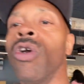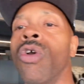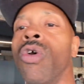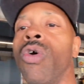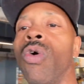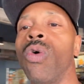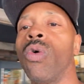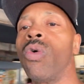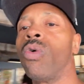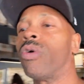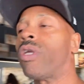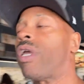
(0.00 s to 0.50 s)

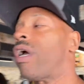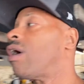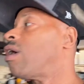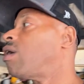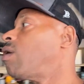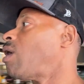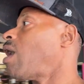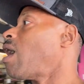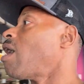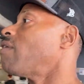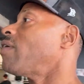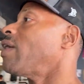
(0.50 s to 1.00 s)
Cool,
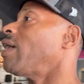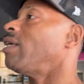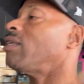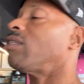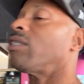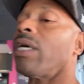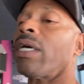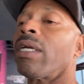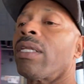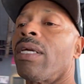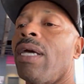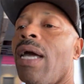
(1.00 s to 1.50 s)
y'all. All right,
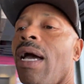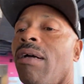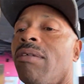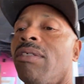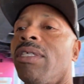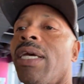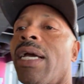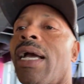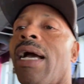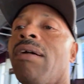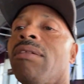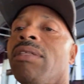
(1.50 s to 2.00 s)
check it out.
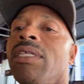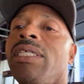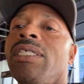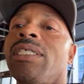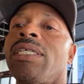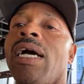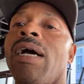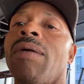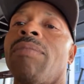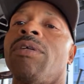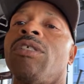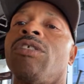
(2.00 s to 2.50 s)
Check out these
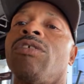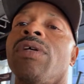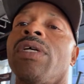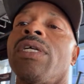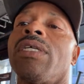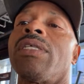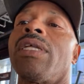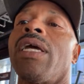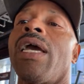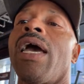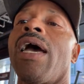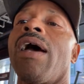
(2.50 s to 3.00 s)
type of
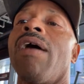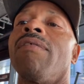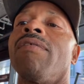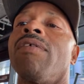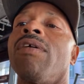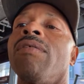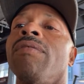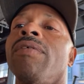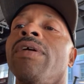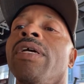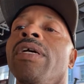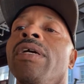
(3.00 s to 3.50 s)
drinks that they
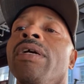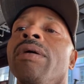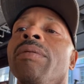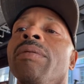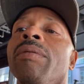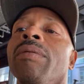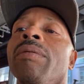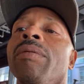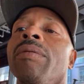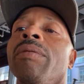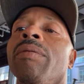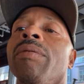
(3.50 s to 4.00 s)
have over
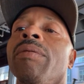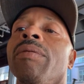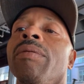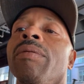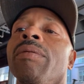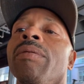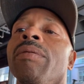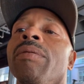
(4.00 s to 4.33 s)
here, man.